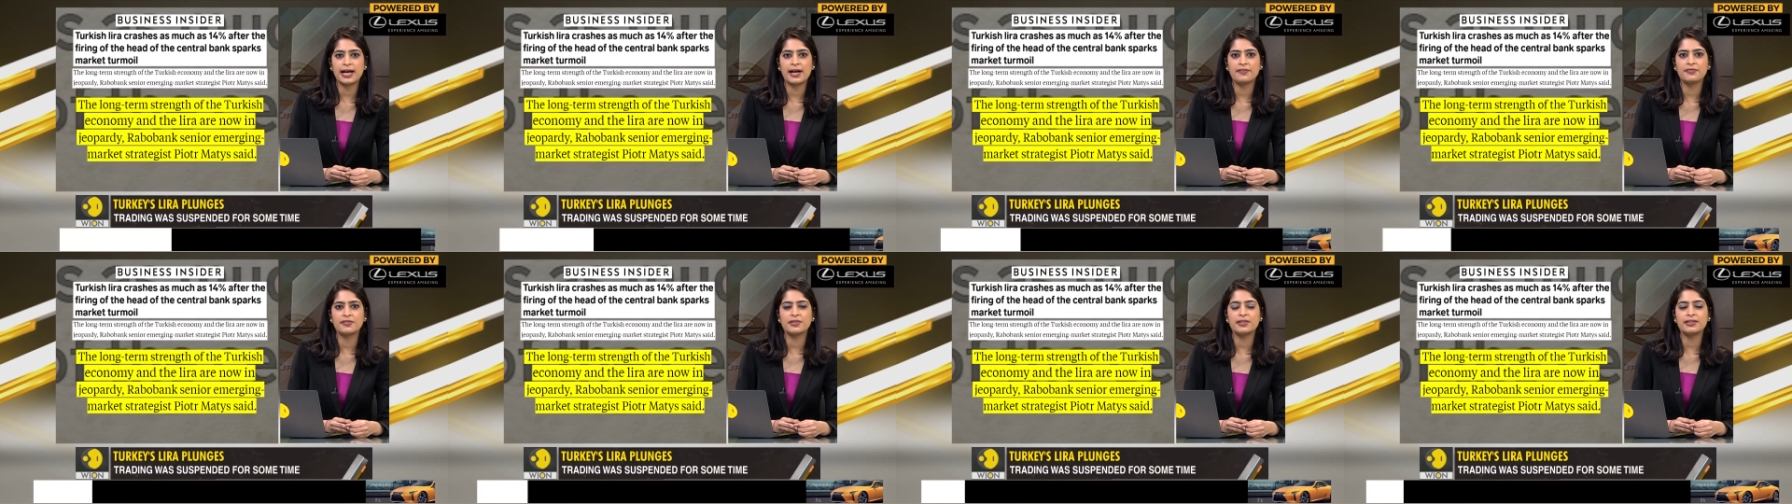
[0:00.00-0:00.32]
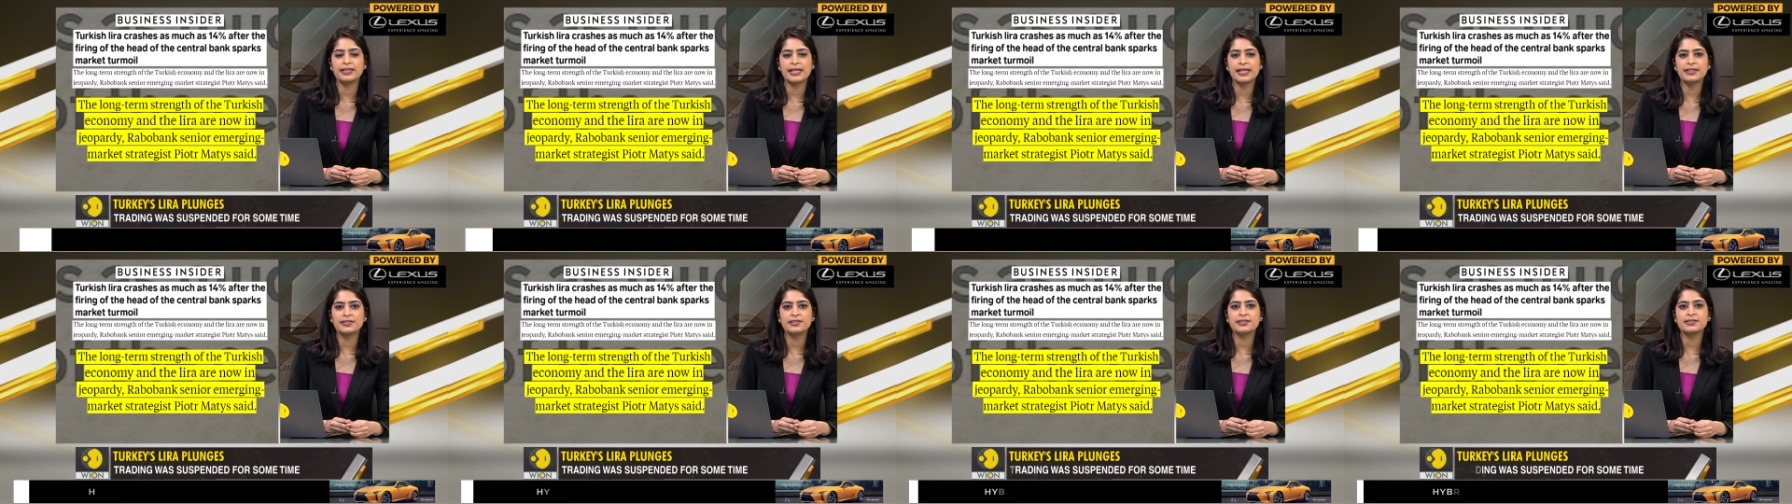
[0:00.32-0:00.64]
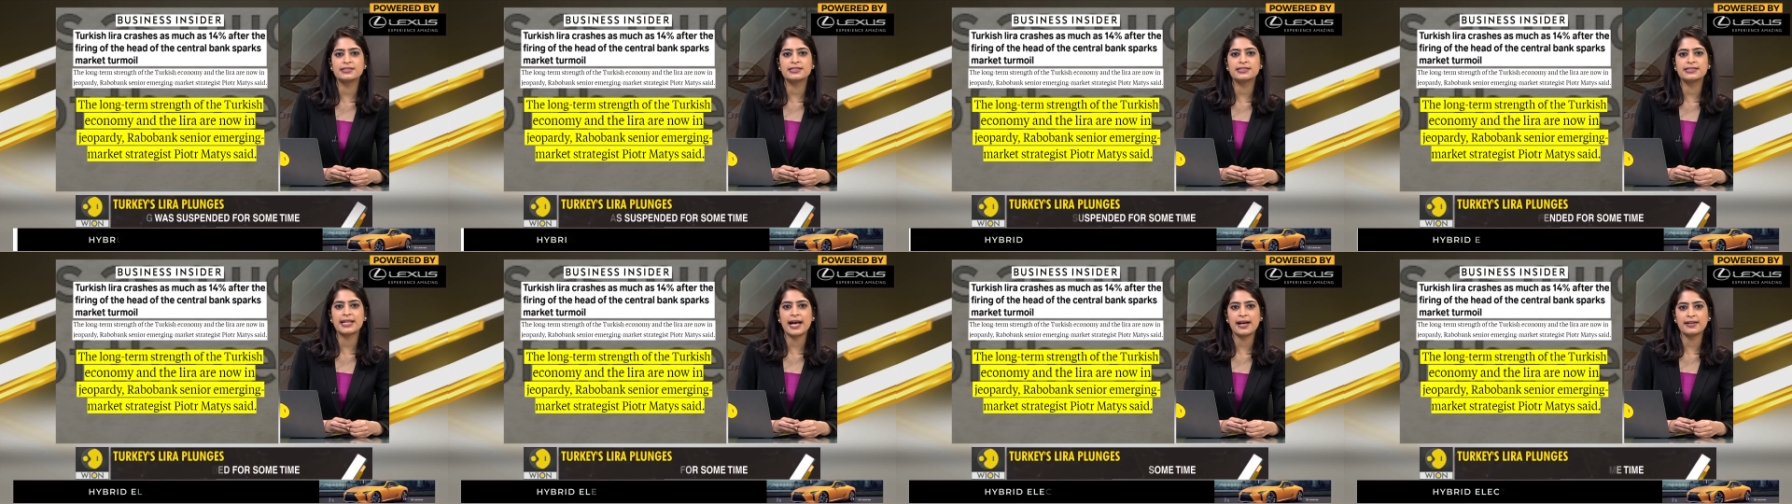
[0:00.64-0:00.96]
that the
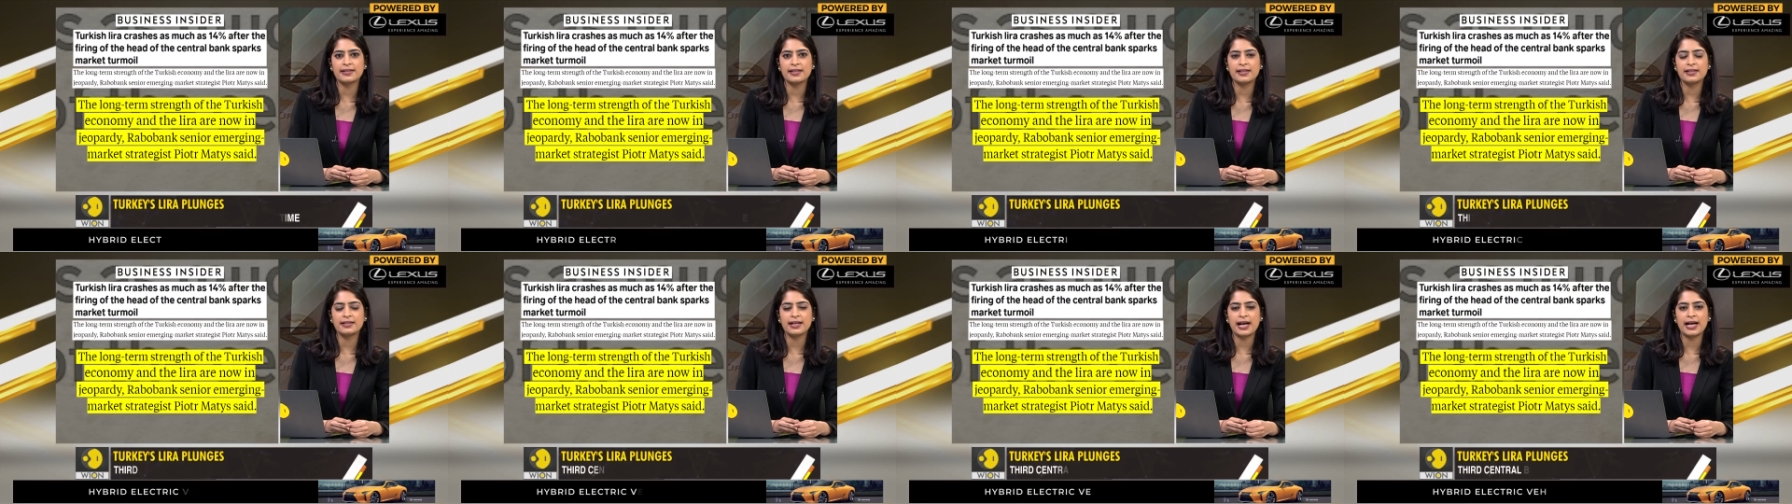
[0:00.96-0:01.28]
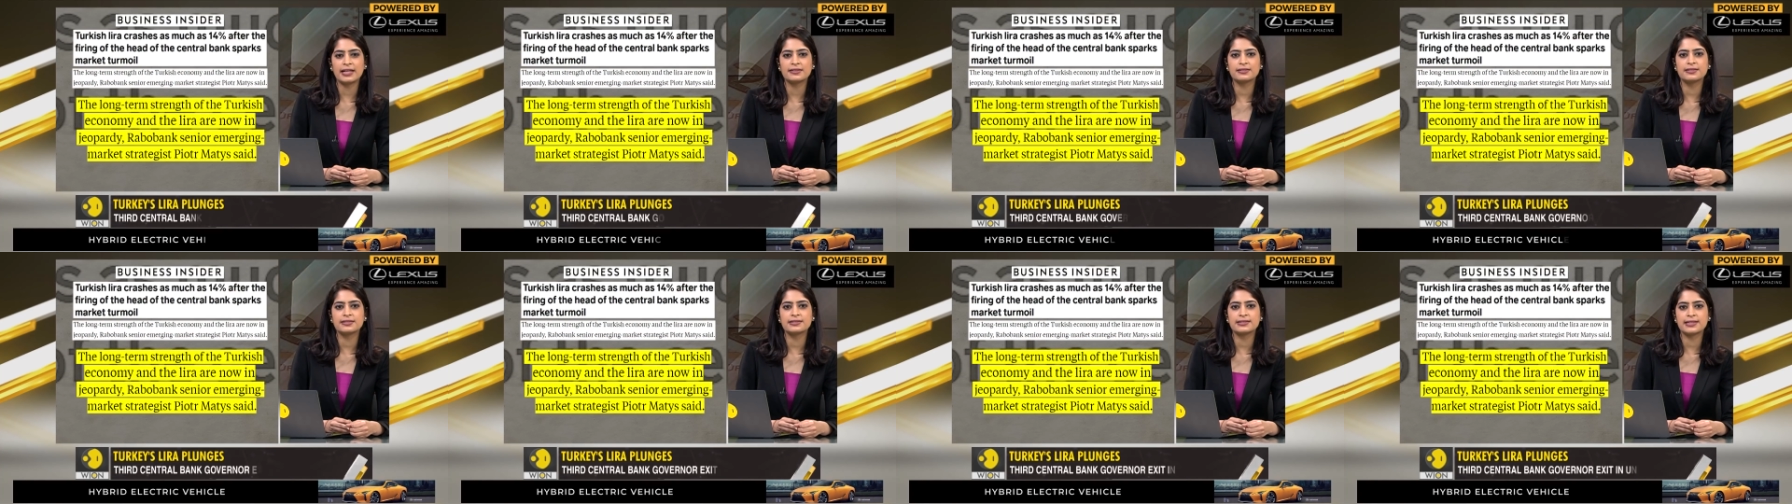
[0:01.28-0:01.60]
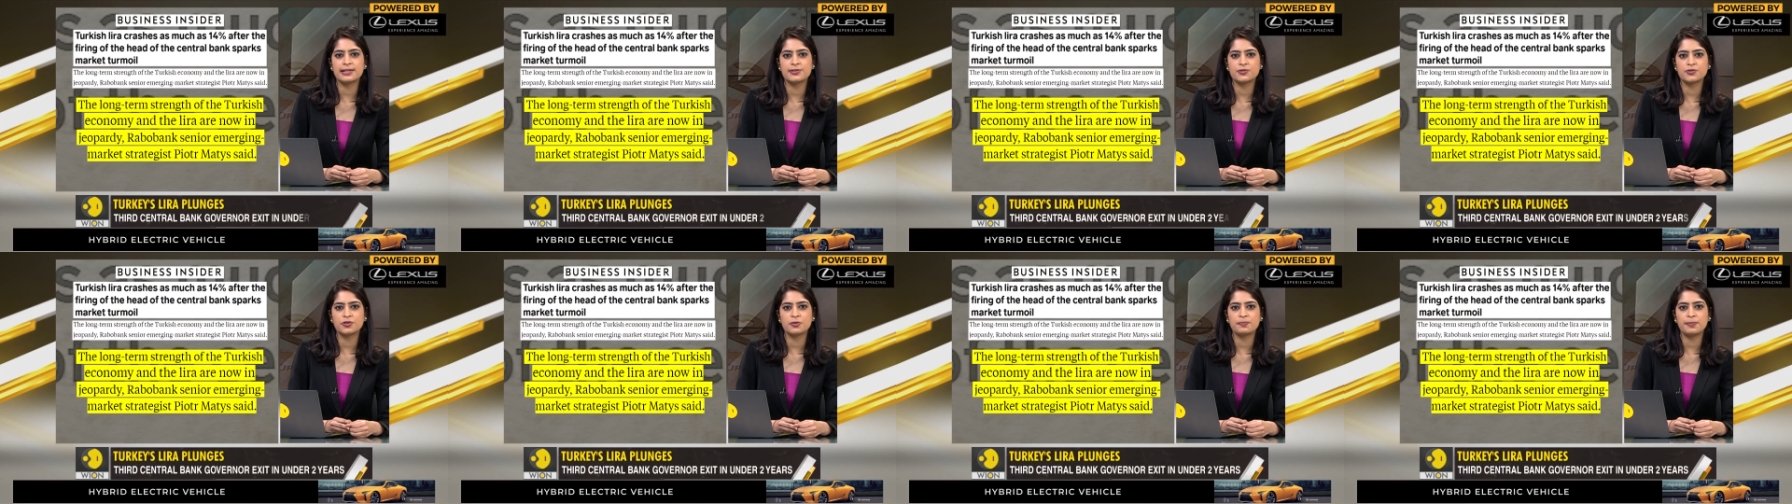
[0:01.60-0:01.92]
latest sacking at the
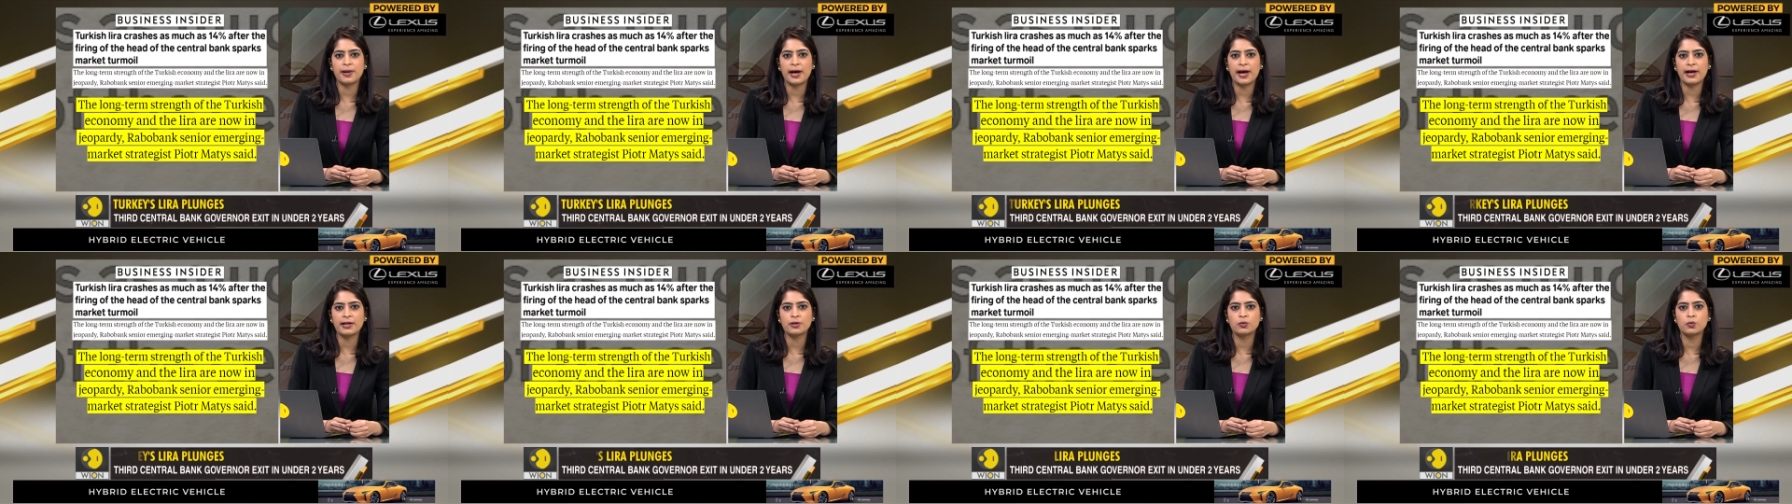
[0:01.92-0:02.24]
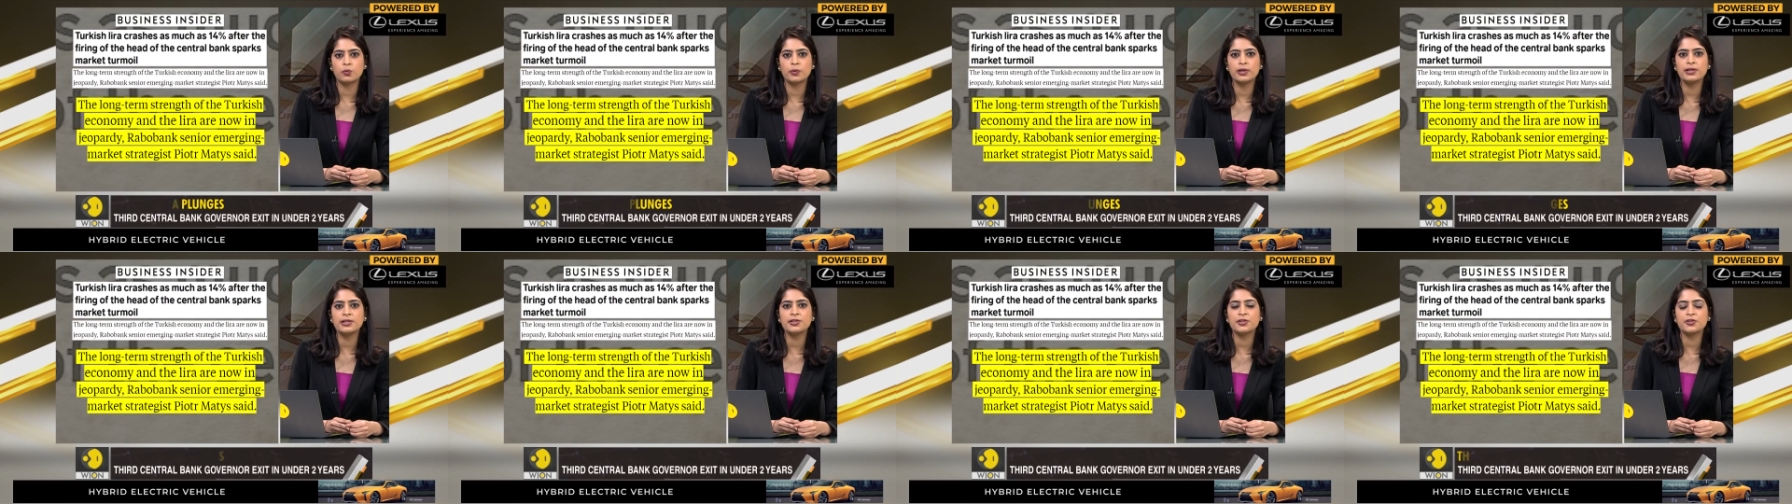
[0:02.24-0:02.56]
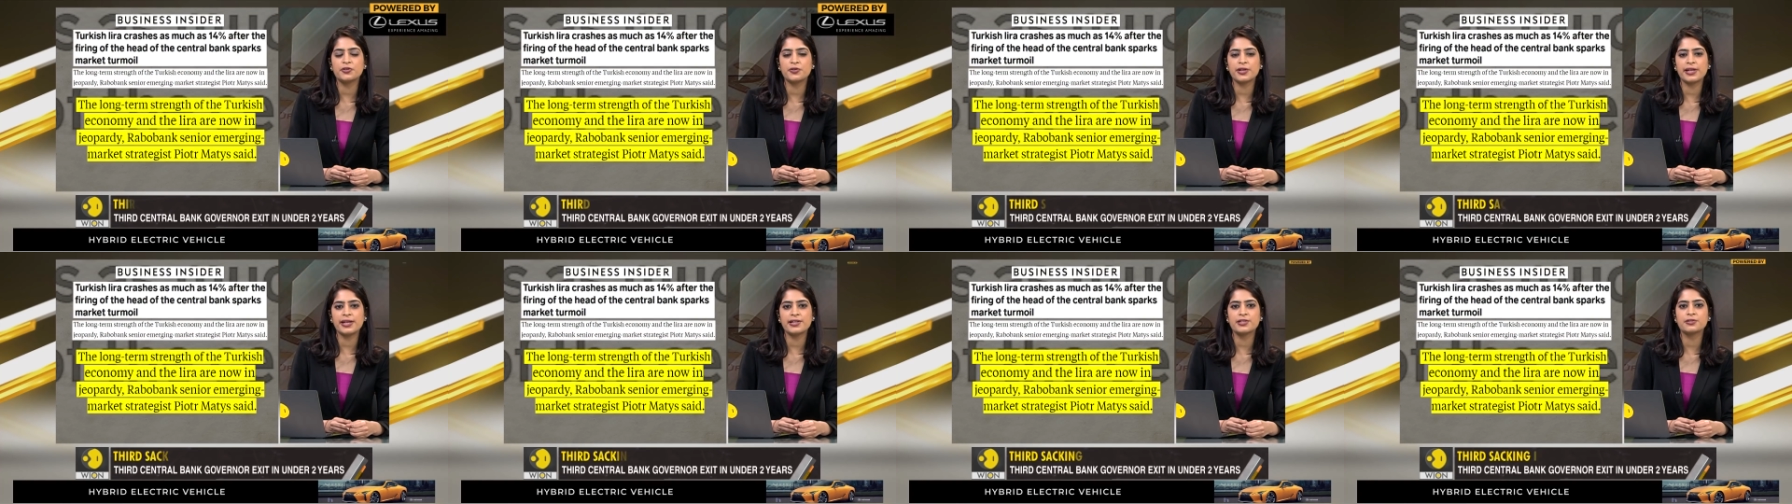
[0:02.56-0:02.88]
central bank will
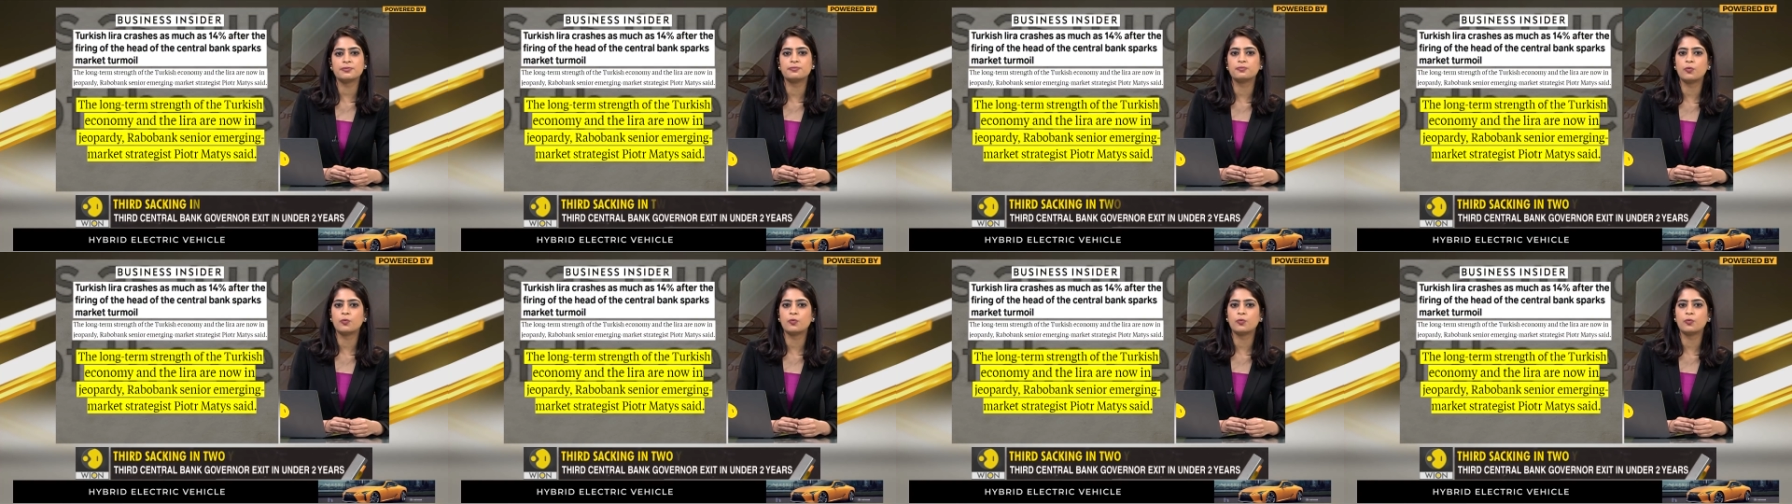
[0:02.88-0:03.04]
create